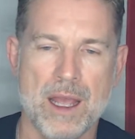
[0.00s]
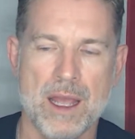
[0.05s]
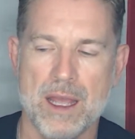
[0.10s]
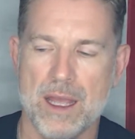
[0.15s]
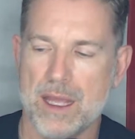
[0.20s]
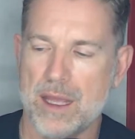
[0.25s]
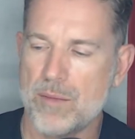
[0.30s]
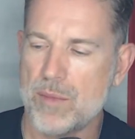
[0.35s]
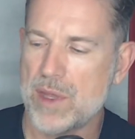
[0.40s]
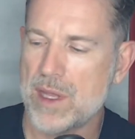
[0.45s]

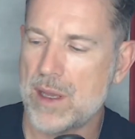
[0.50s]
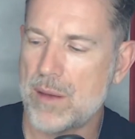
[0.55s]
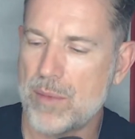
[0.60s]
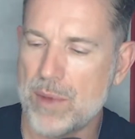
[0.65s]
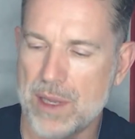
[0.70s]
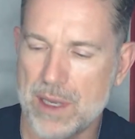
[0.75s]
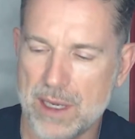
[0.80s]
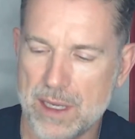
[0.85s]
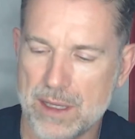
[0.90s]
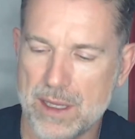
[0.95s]
Hit me up
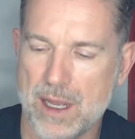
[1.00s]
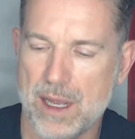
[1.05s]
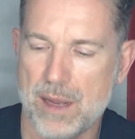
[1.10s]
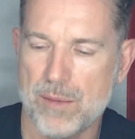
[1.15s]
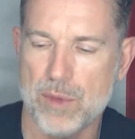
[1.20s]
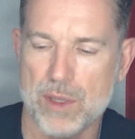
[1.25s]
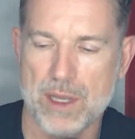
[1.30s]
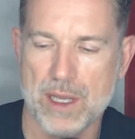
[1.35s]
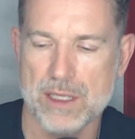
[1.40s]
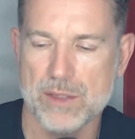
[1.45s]
anytime
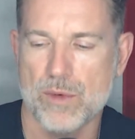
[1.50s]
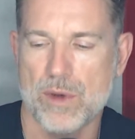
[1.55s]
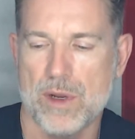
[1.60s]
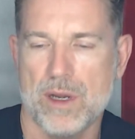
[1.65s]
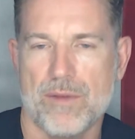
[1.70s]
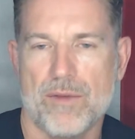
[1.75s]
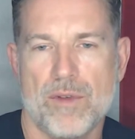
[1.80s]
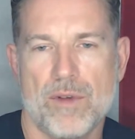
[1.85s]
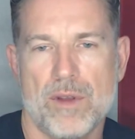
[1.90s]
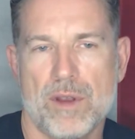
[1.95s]
you guys
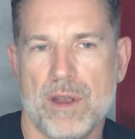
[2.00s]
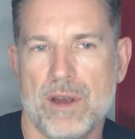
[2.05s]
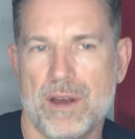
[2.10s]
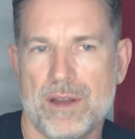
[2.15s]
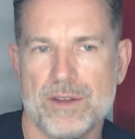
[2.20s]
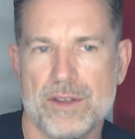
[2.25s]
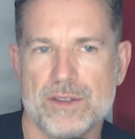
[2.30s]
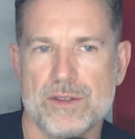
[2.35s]
want on the